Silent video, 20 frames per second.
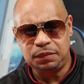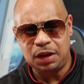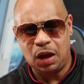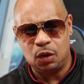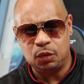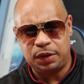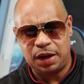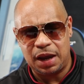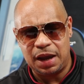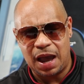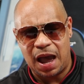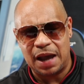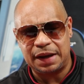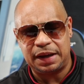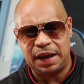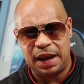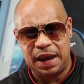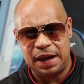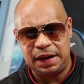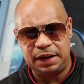Okay, I
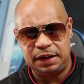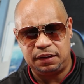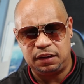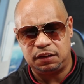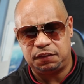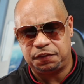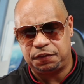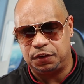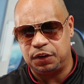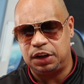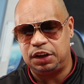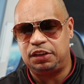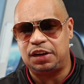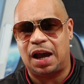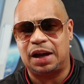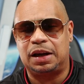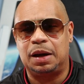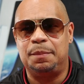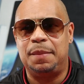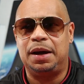can edit this footage.
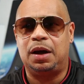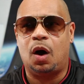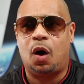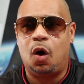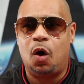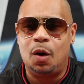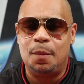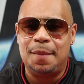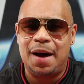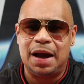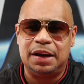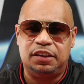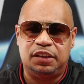I can make all my